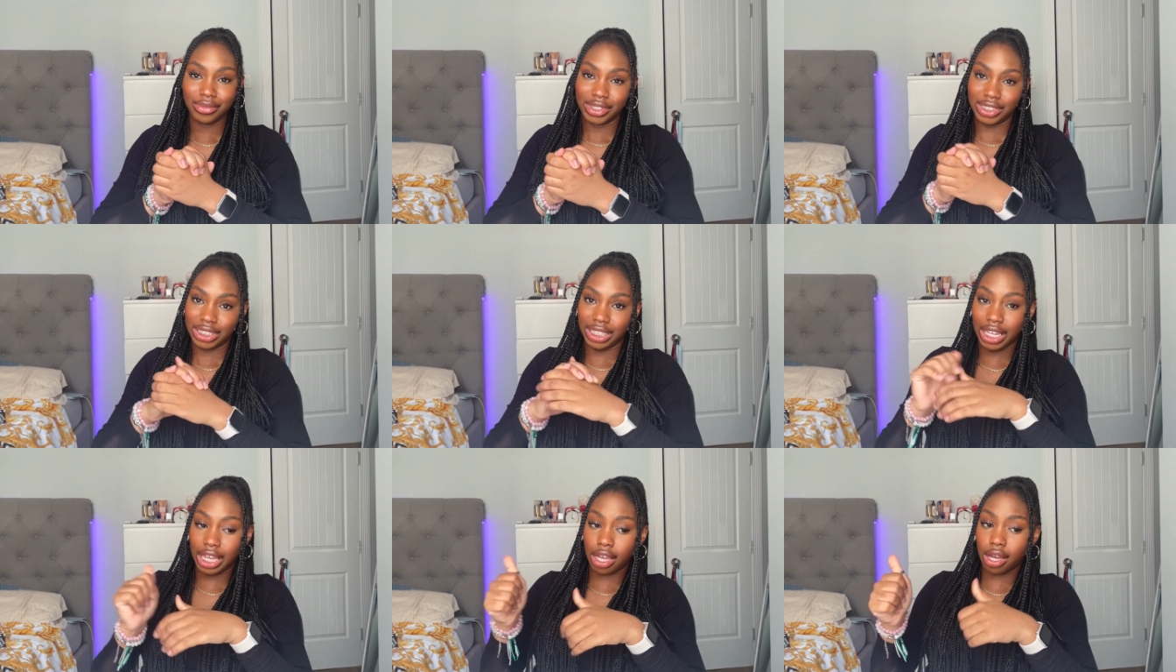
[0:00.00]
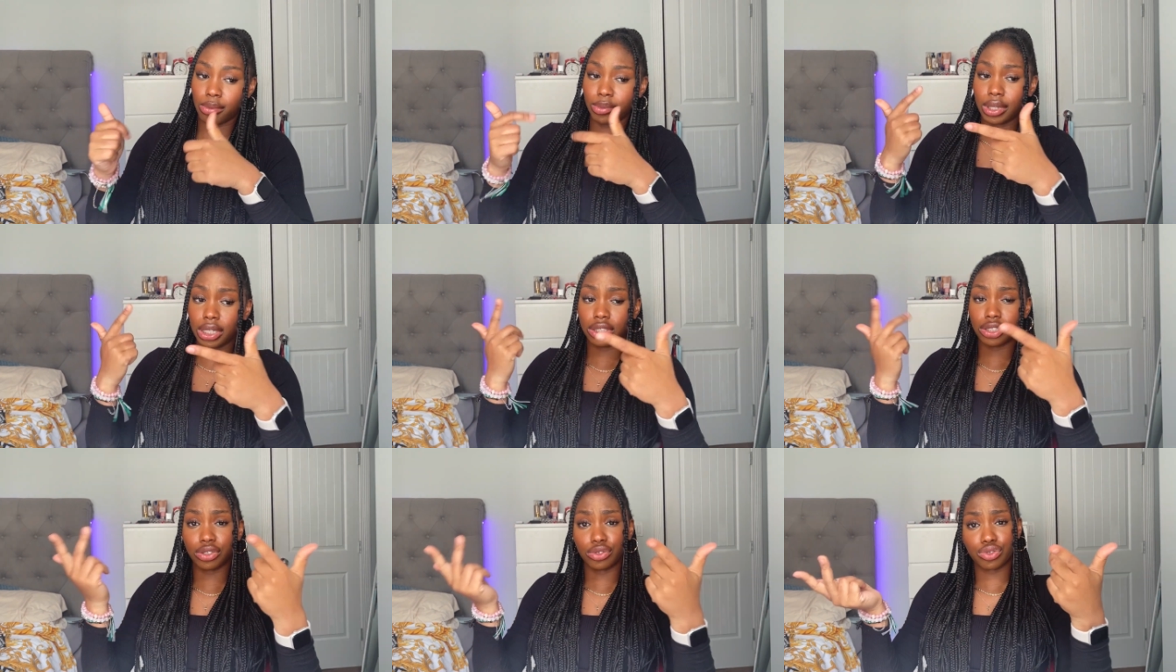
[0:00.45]
like comment
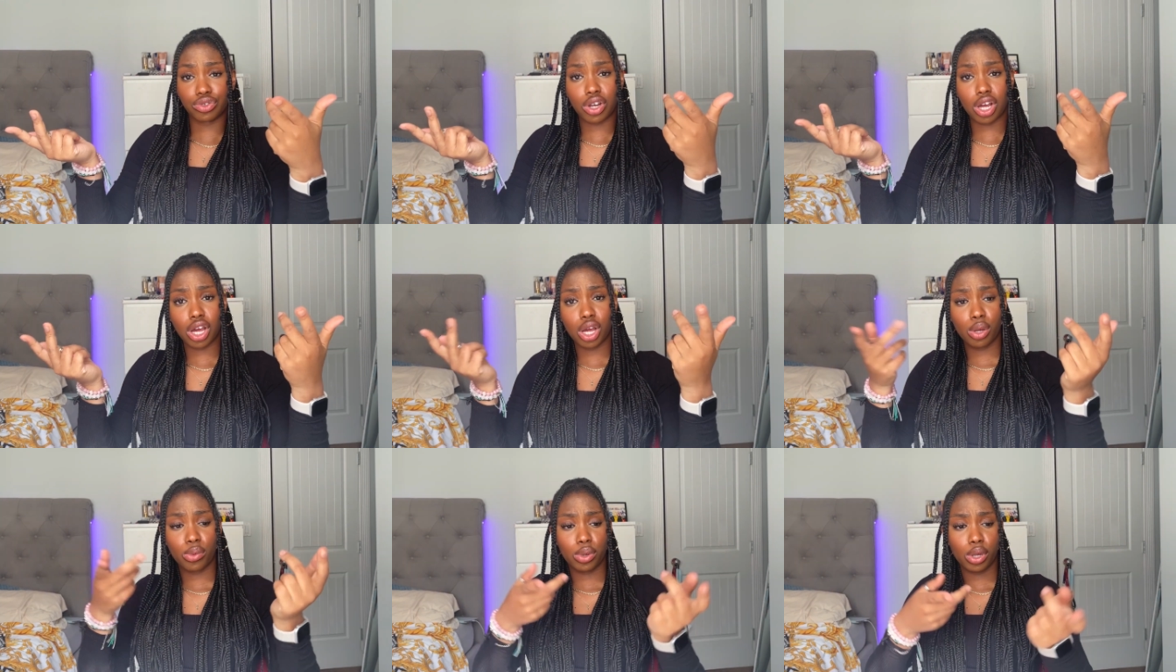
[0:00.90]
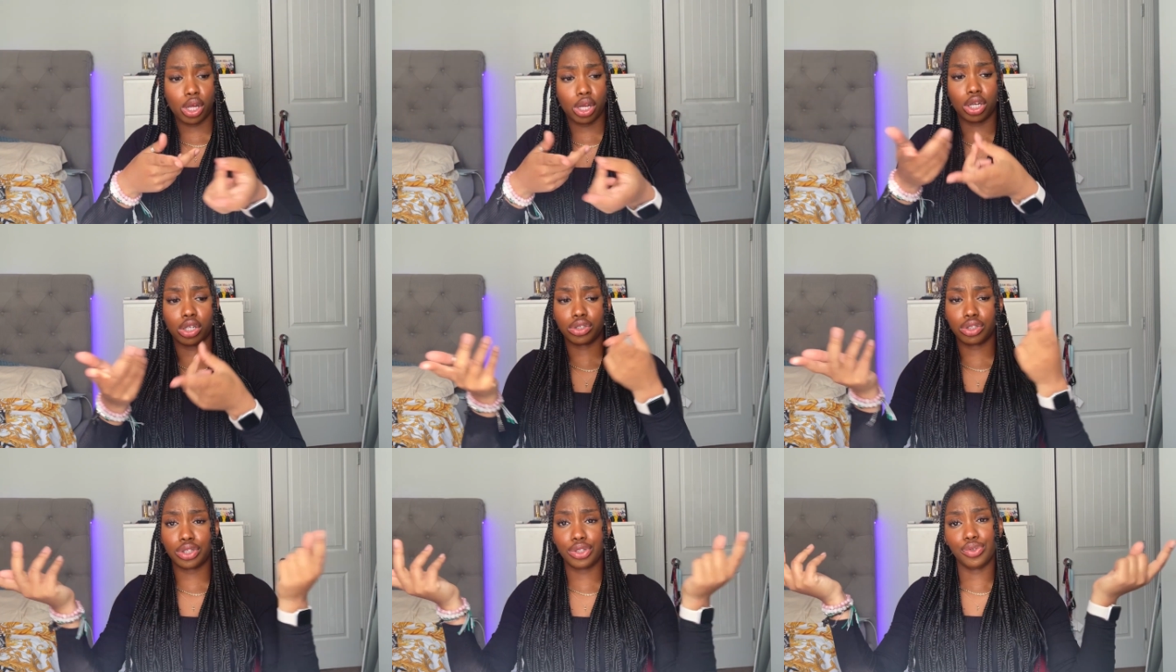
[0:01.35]
and subscribe and i'll
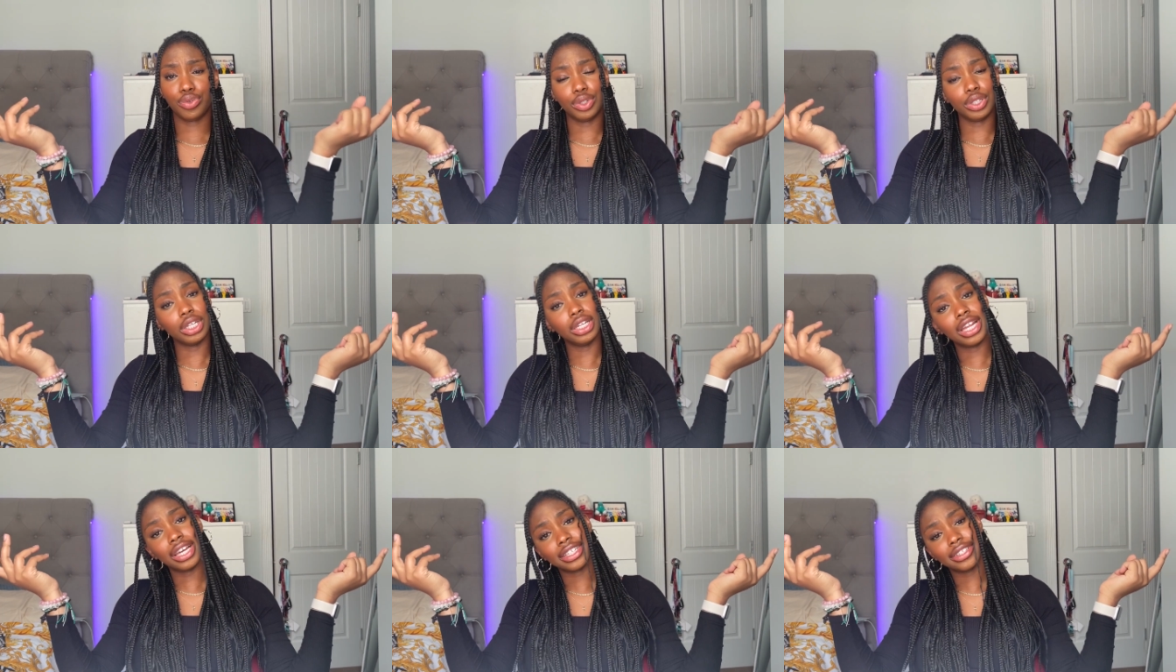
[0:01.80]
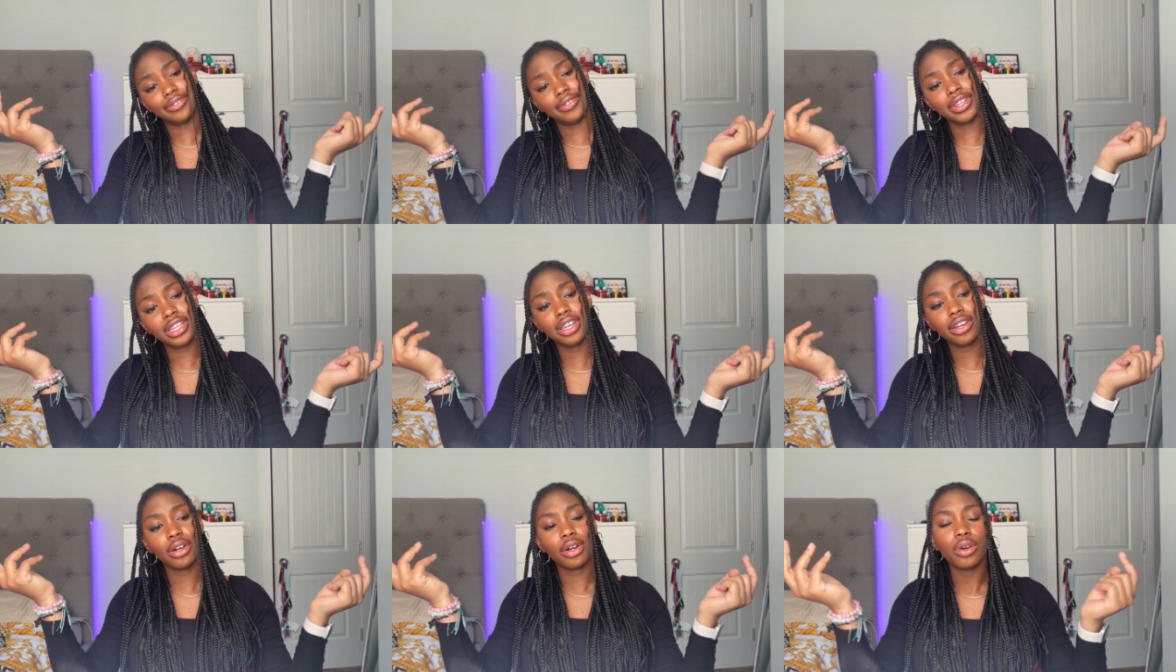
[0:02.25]
see you in the next
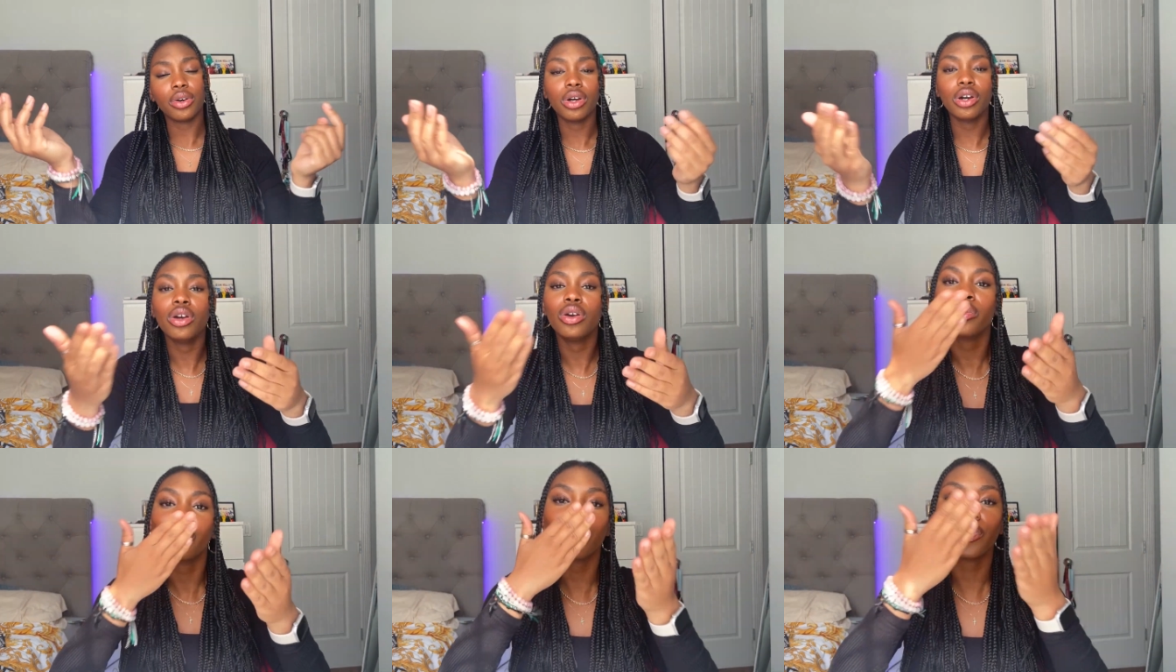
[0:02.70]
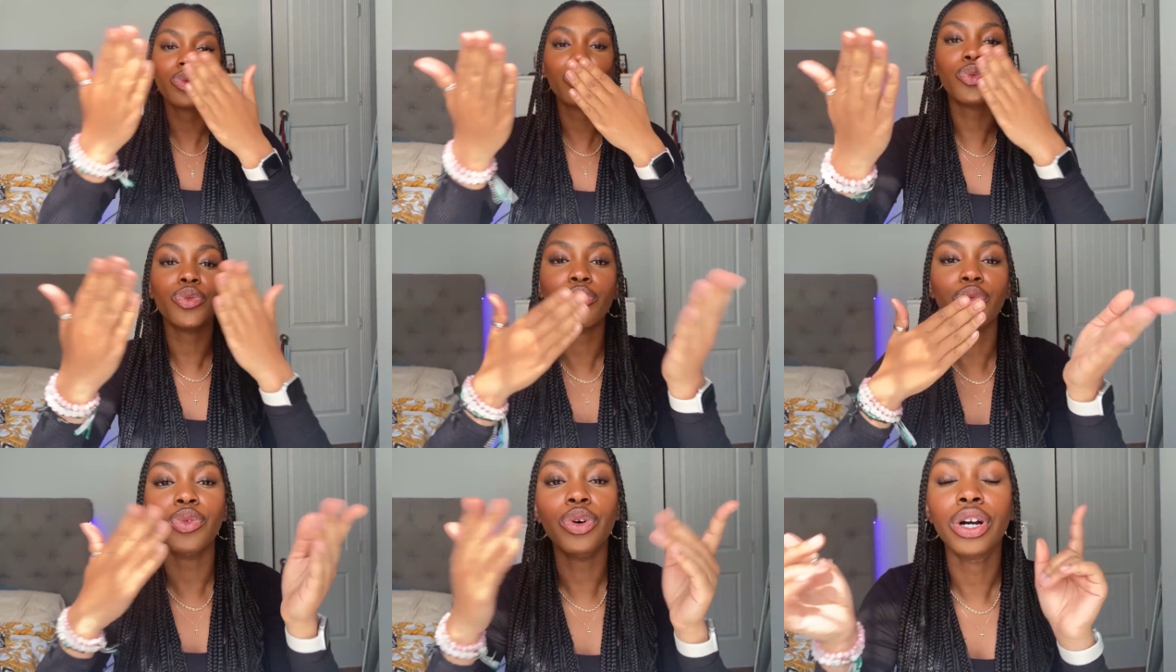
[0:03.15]
video
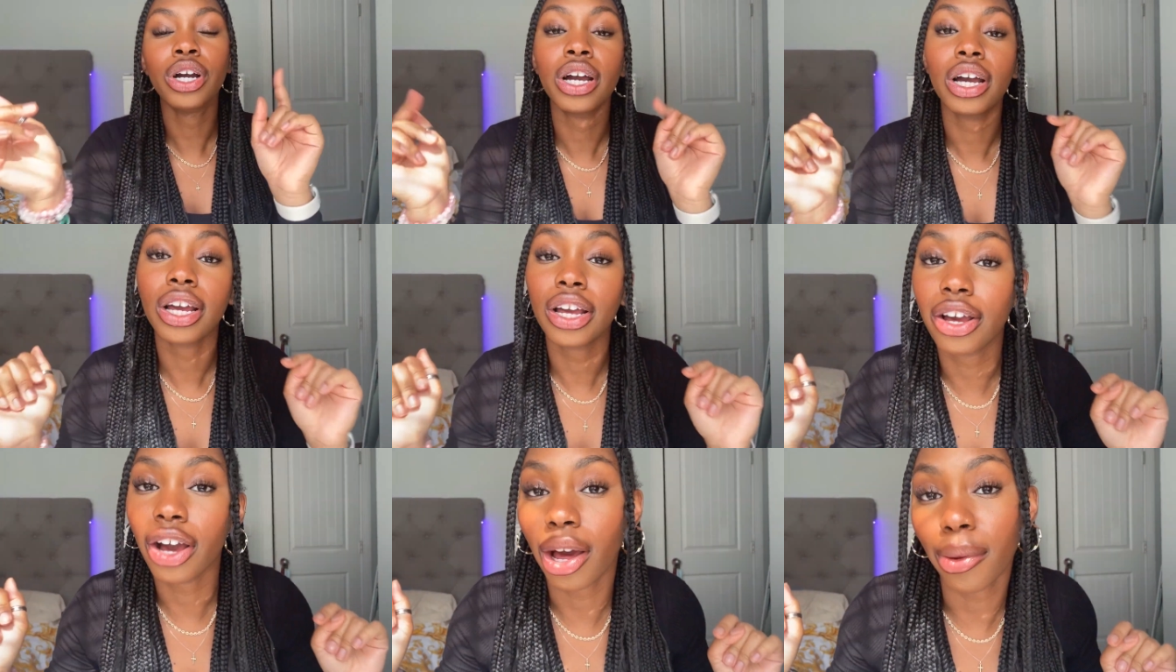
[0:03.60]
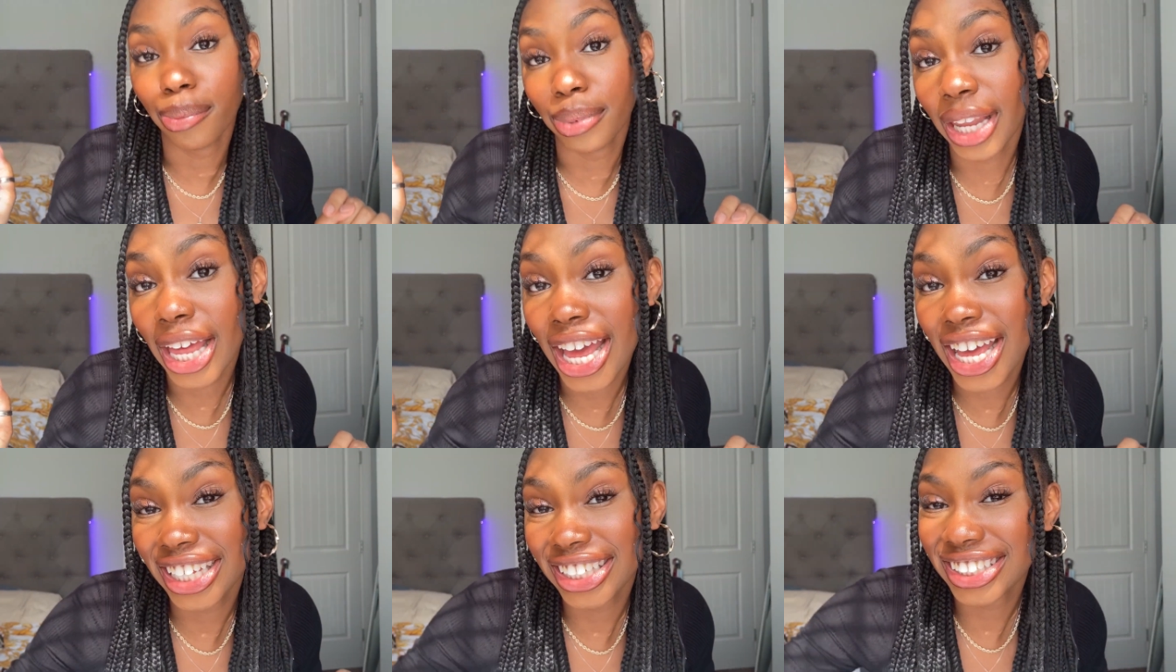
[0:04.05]
god
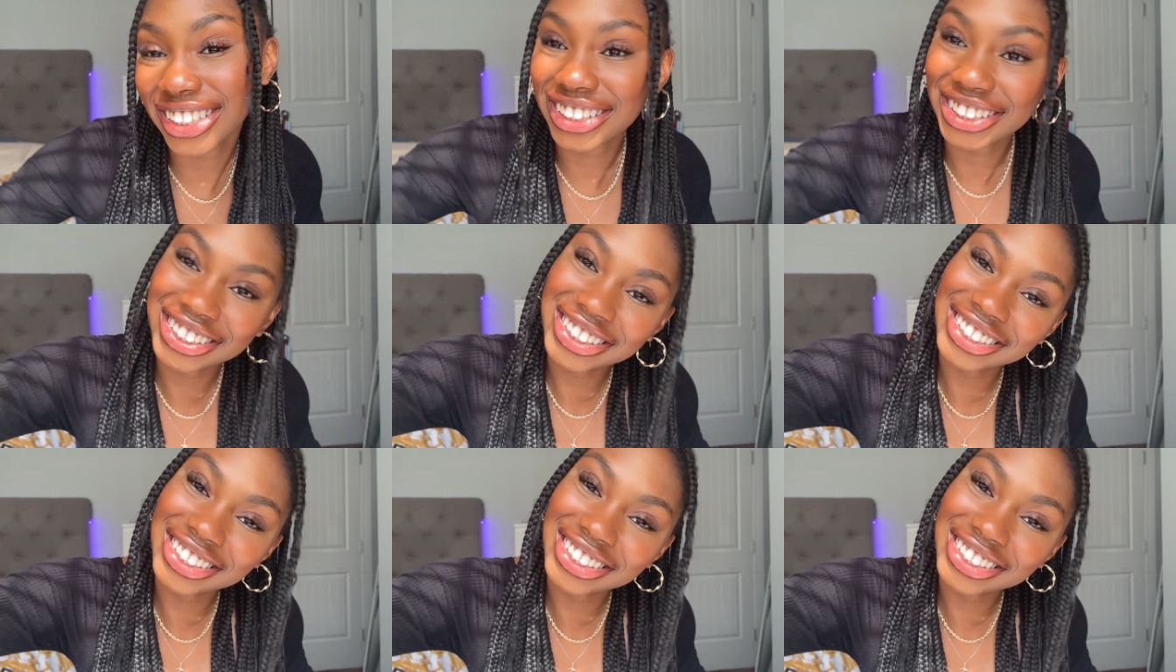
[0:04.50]
bless